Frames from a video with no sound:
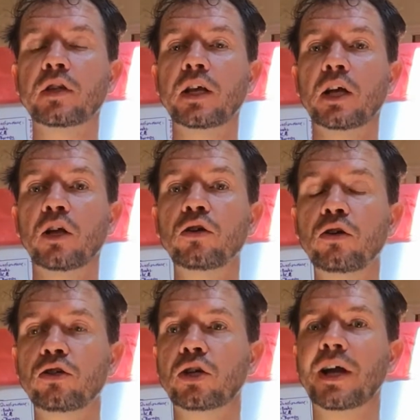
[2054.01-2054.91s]
the
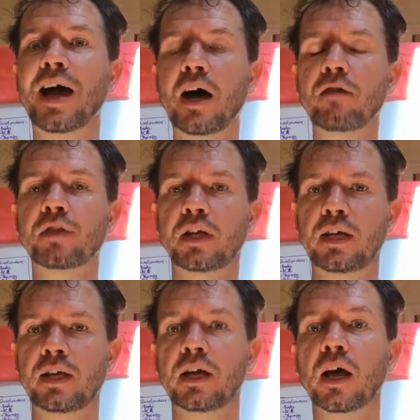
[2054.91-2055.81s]
illusion of the
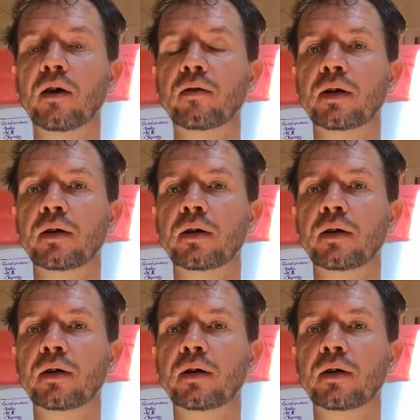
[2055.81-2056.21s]
ego